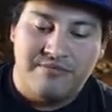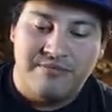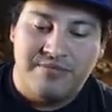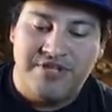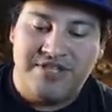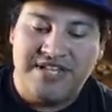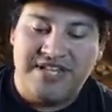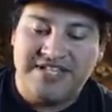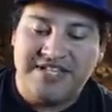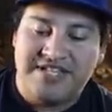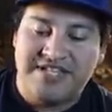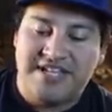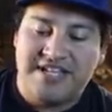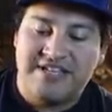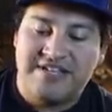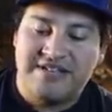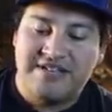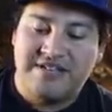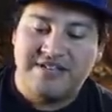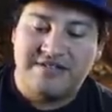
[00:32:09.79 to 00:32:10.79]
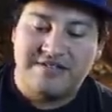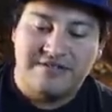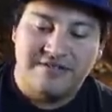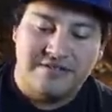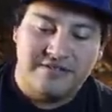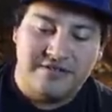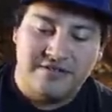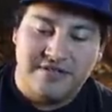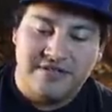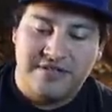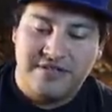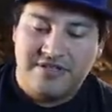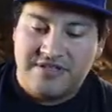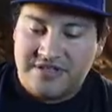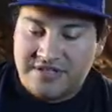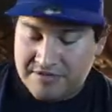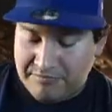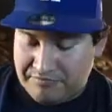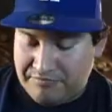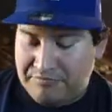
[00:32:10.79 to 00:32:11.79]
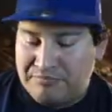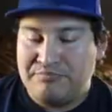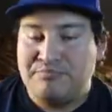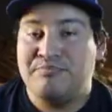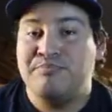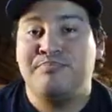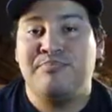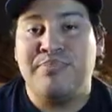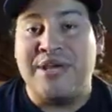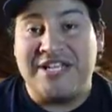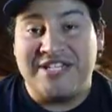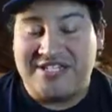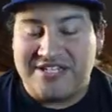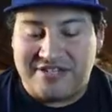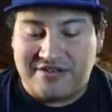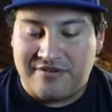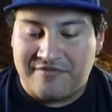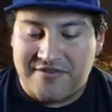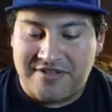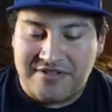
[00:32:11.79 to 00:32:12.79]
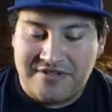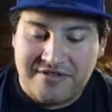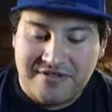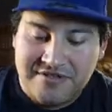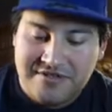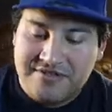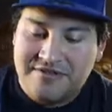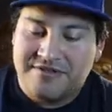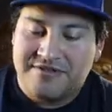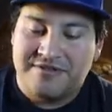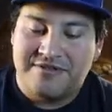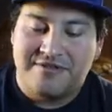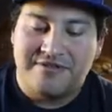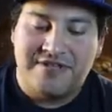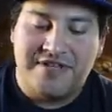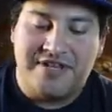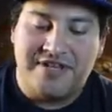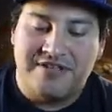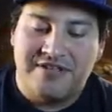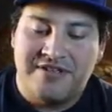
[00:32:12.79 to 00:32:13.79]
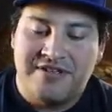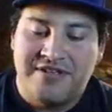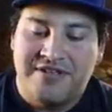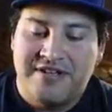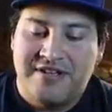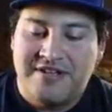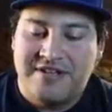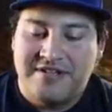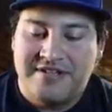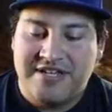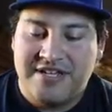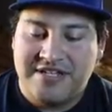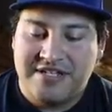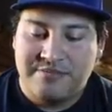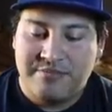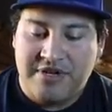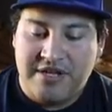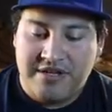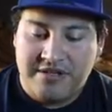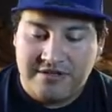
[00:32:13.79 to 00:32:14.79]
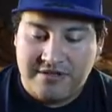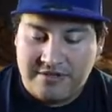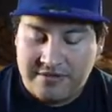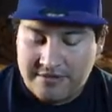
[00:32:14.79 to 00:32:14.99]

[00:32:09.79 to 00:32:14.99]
but that's like the basic of it. Okay, next pack.